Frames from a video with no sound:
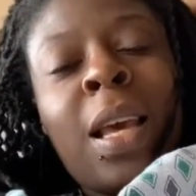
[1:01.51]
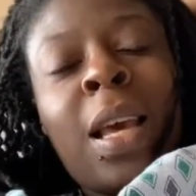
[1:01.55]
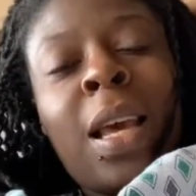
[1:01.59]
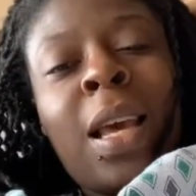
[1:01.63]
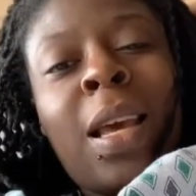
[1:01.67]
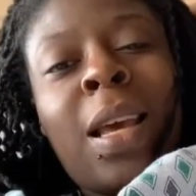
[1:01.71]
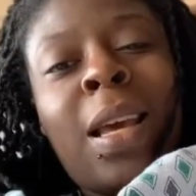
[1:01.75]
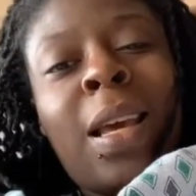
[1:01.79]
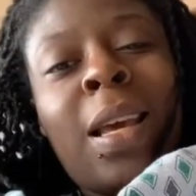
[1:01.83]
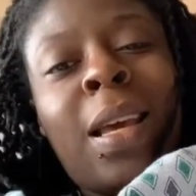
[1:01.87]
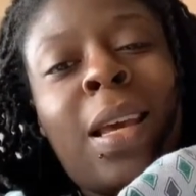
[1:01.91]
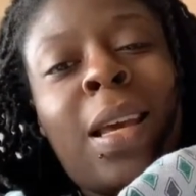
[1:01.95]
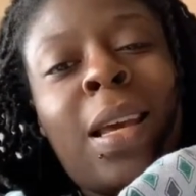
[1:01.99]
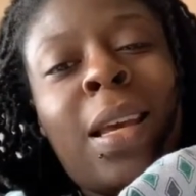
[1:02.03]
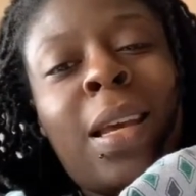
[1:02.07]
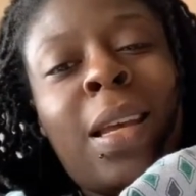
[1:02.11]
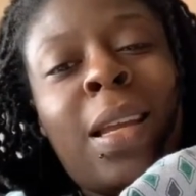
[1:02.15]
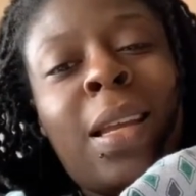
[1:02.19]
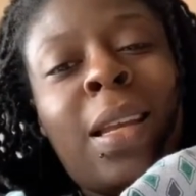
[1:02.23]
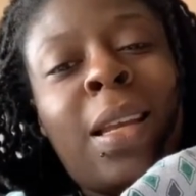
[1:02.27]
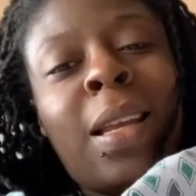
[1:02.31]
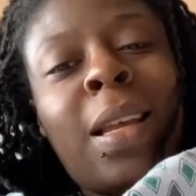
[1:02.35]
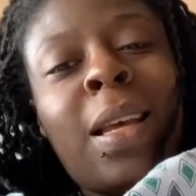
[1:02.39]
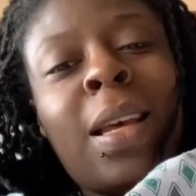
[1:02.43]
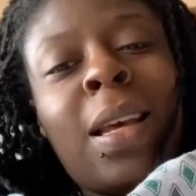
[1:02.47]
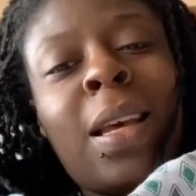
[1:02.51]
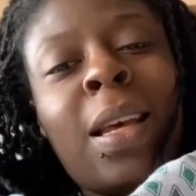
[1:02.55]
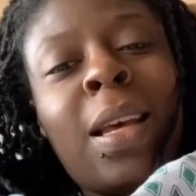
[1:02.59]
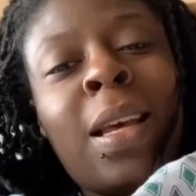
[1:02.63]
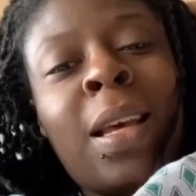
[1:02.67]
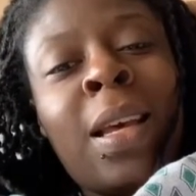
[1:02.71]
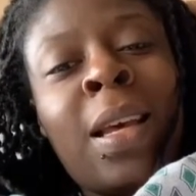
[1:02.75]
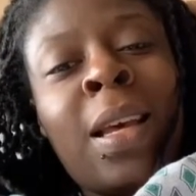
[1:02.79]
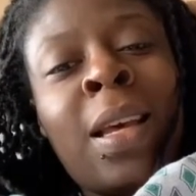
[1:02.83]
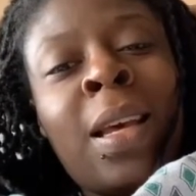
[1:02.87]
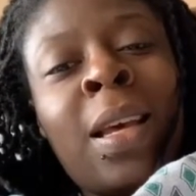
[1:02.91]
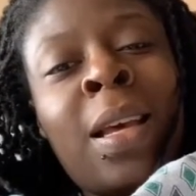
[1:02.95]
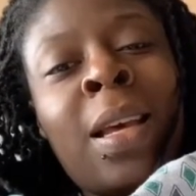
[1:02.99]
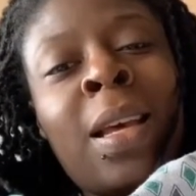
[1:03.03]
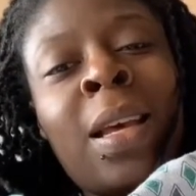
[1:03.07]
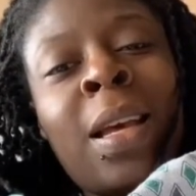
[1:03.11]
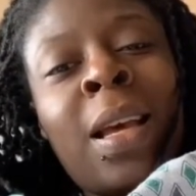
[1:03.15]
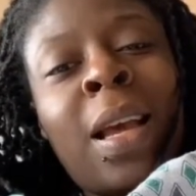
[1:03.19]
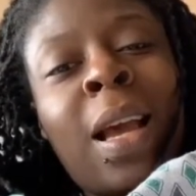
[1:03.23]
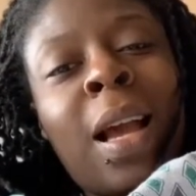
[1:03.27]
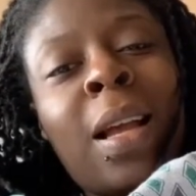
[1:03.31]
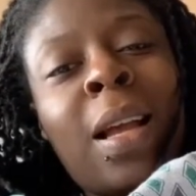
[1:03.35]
and I